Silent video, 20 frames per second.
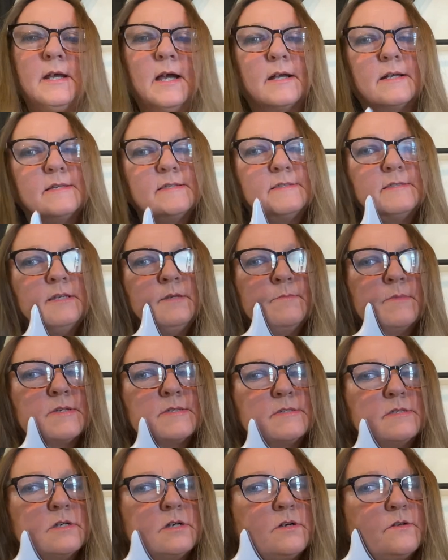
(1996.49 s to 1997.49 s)
I can see
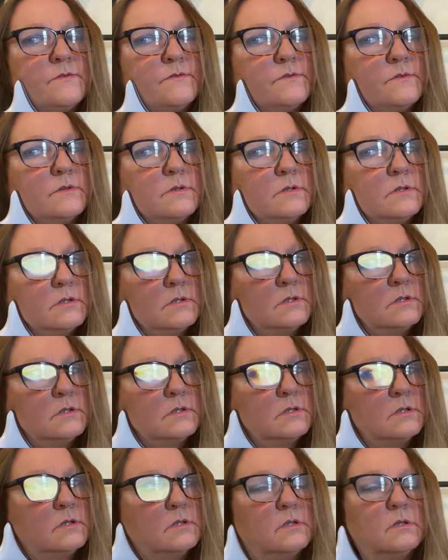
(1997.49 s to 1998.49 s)
myself.
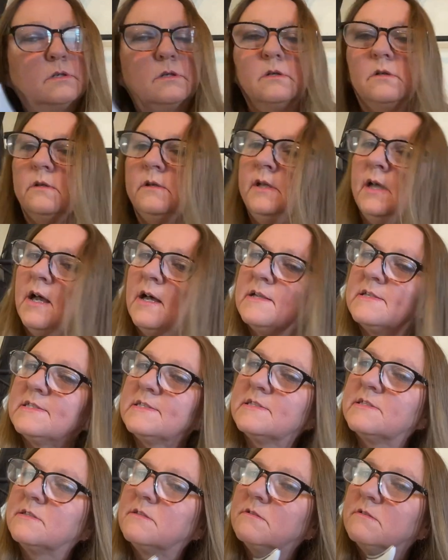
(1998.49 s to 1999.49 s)

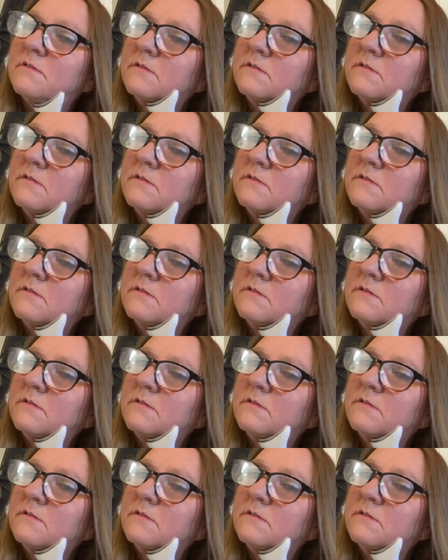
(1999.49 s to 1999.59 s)
Yes.